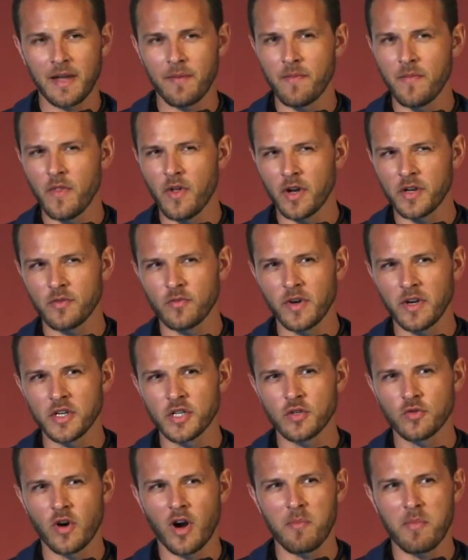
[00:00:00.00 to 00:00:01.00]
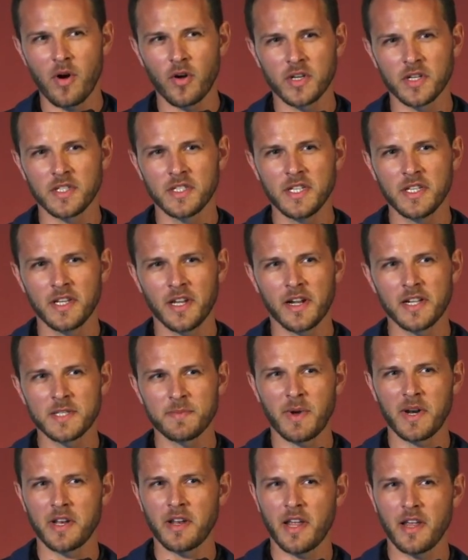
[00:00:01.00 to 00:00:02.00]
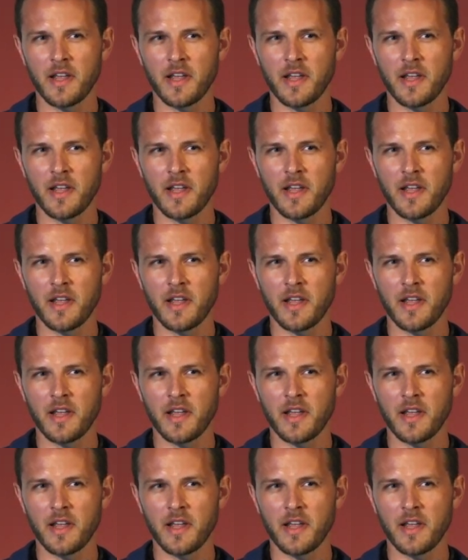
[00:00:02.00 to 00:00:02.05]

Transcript: I'm not really sure about the details, but